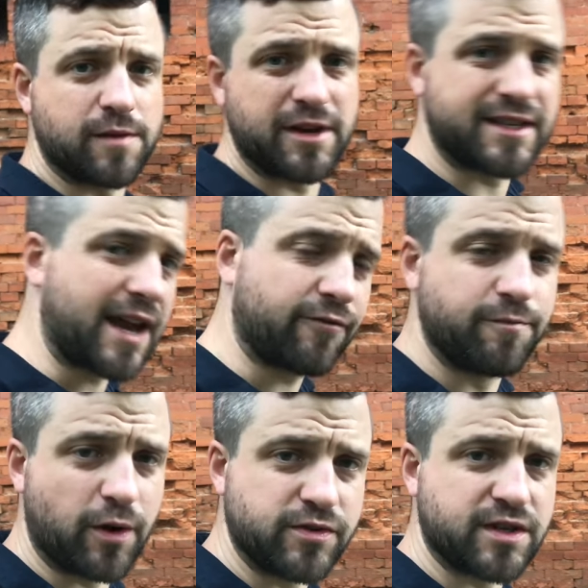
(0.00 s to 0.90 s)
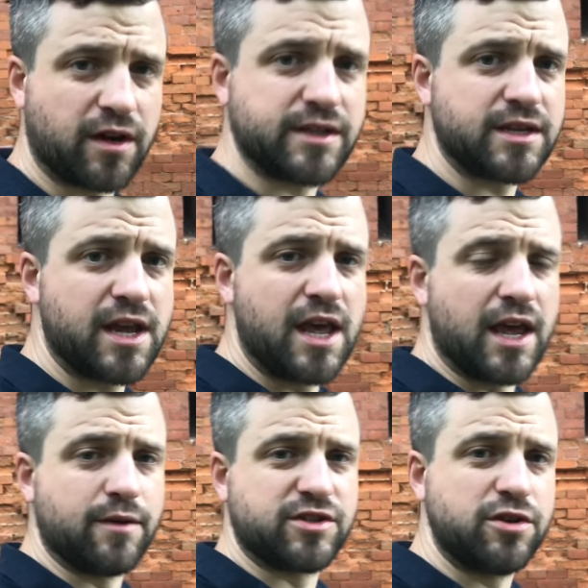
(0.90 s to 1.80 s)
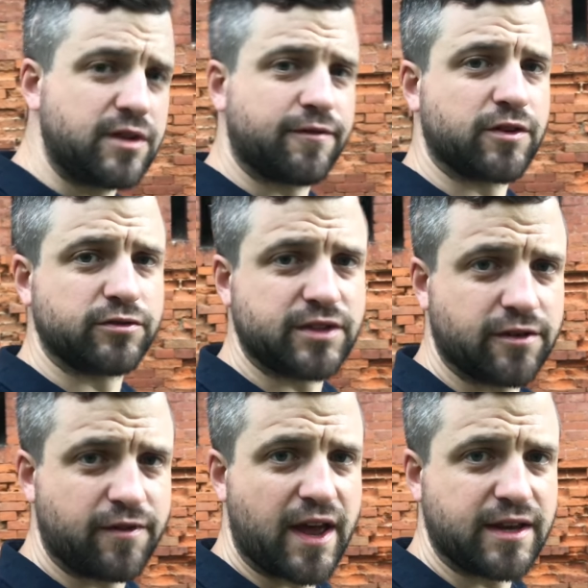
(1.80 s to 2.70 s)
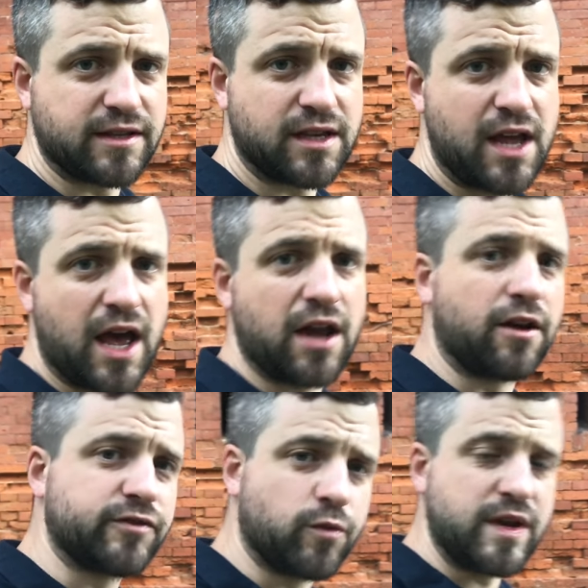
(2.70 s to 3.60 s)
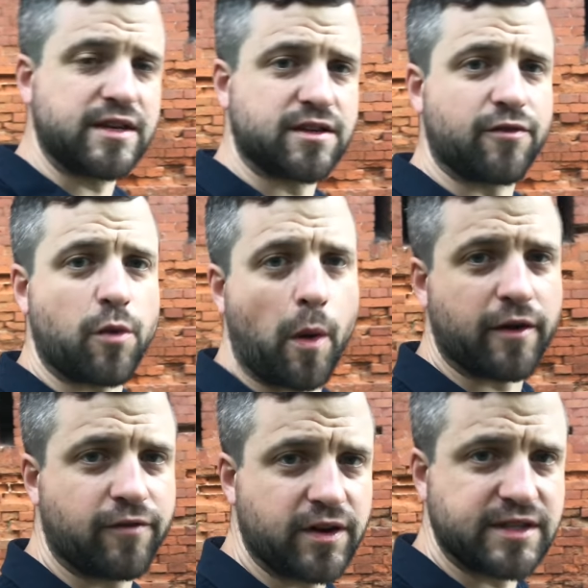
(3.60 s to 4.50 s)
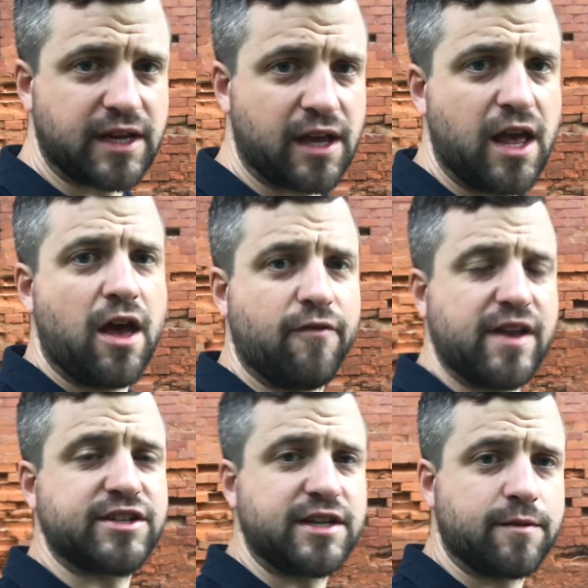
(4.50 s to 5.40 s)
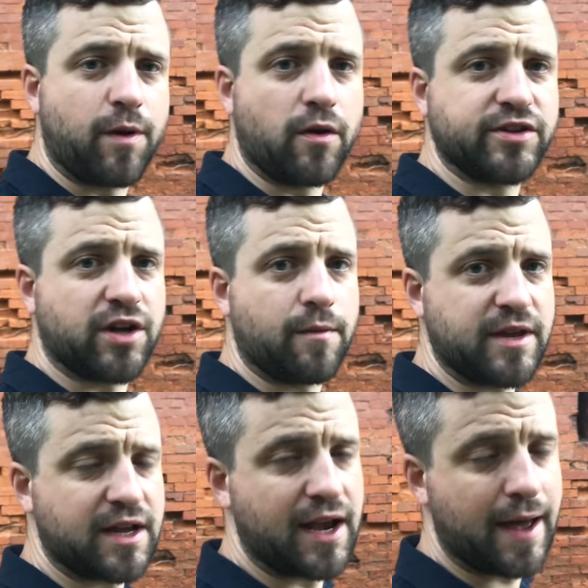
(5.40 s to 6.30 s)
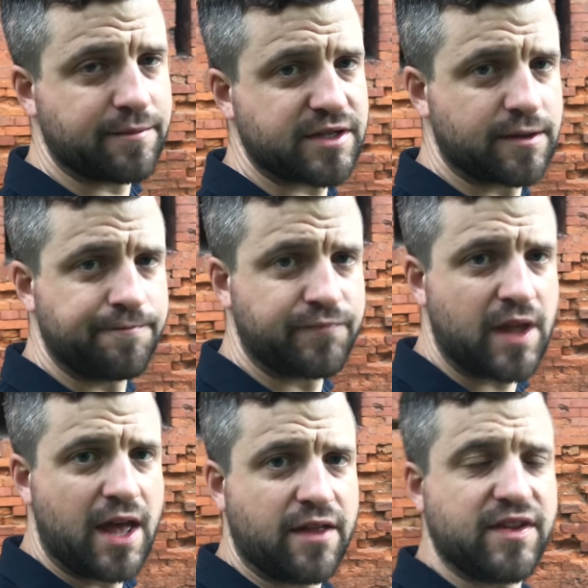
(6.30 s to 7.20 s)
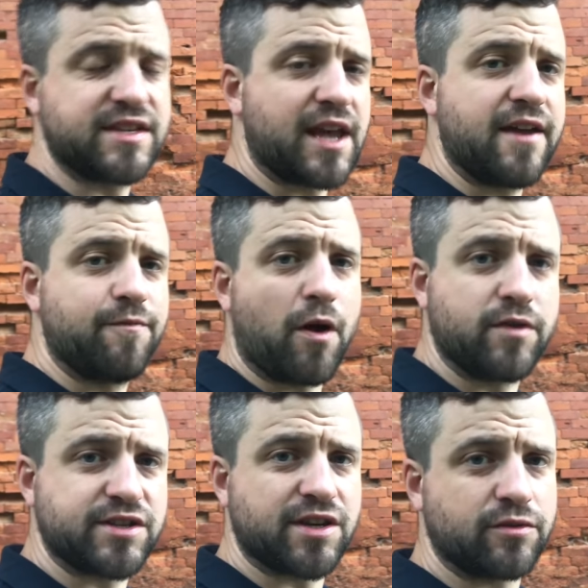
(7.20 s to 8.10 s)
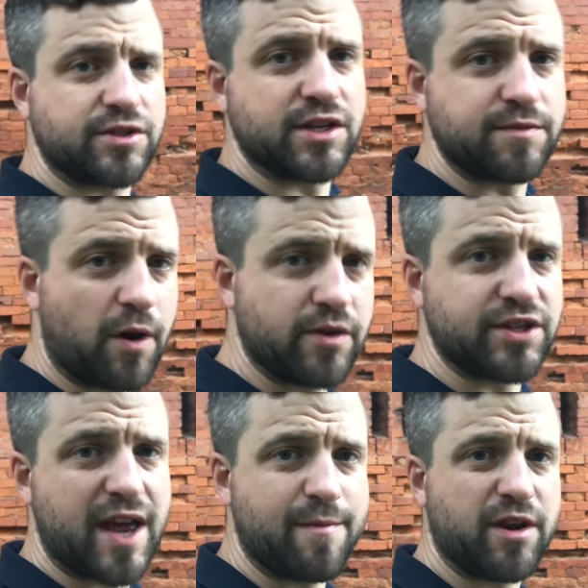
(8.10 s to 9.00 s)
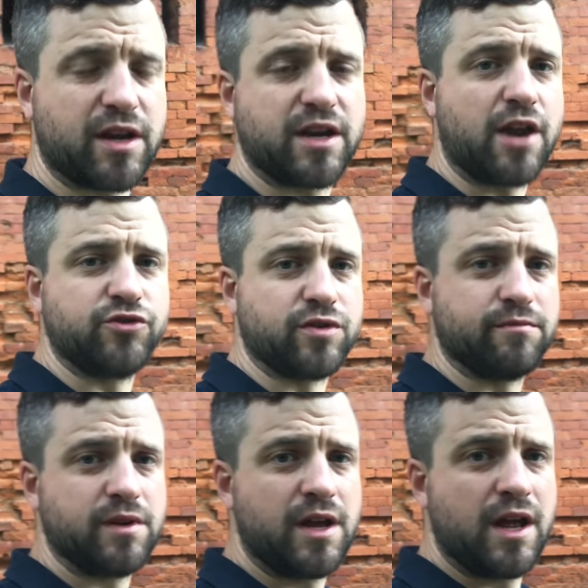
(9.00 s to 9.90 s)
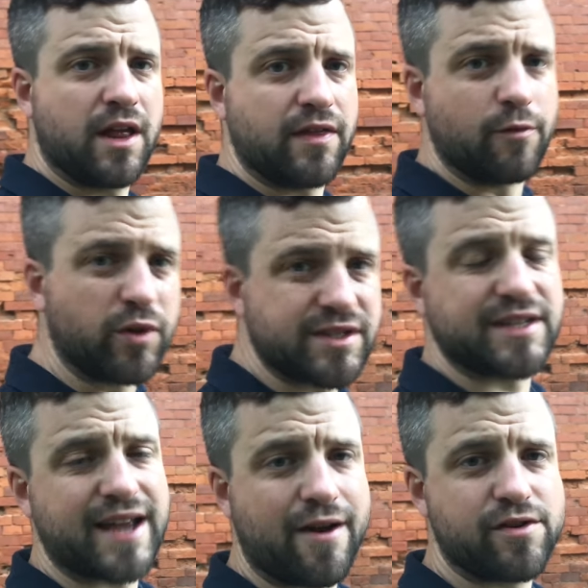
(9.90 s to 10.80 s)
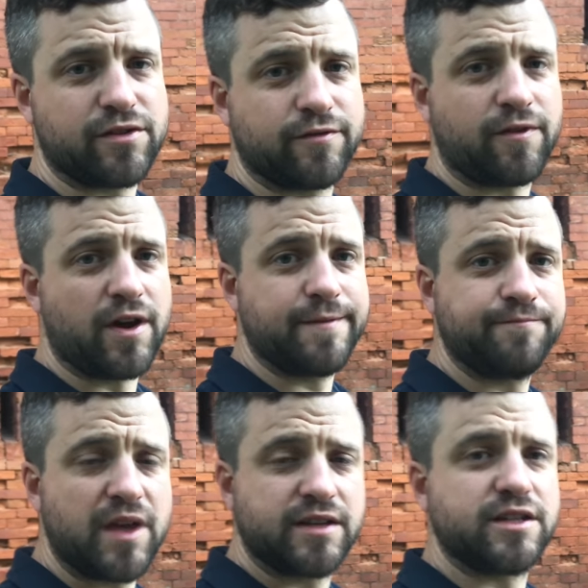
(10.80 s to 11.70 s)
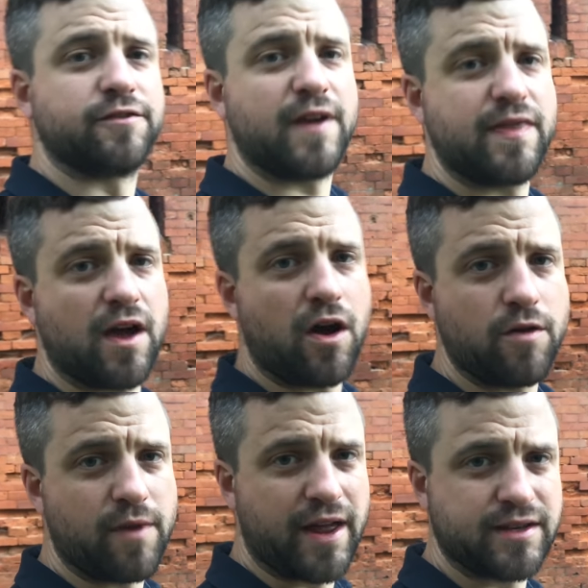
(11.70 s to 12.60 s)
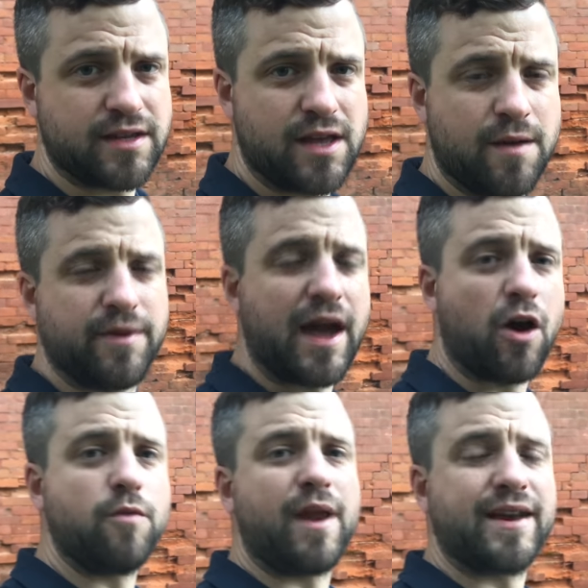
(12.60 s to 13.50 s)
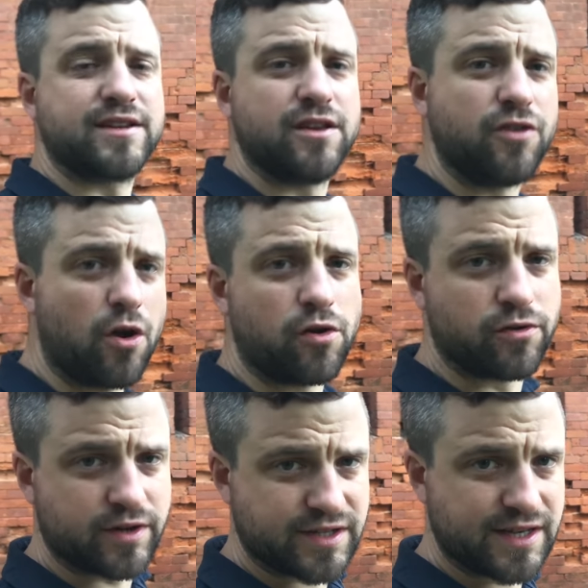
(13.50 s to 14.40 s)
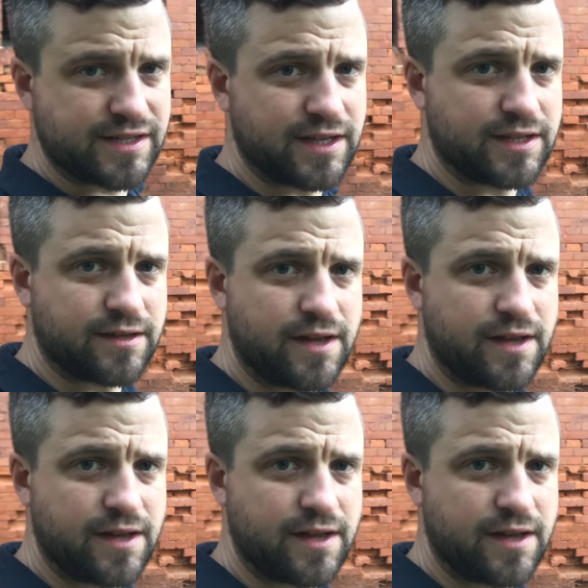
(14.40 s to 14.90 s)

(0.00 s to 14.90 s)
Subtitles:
had been attacked from both sides, it was too difficult to defend, and after weeks of heroic fighting, eventually the Polish army collapsed. This gave Polish soldiers, Polish airmen a conundrum. They wanted to carry on the fight to defend their homeland, but that homeland no longer existed.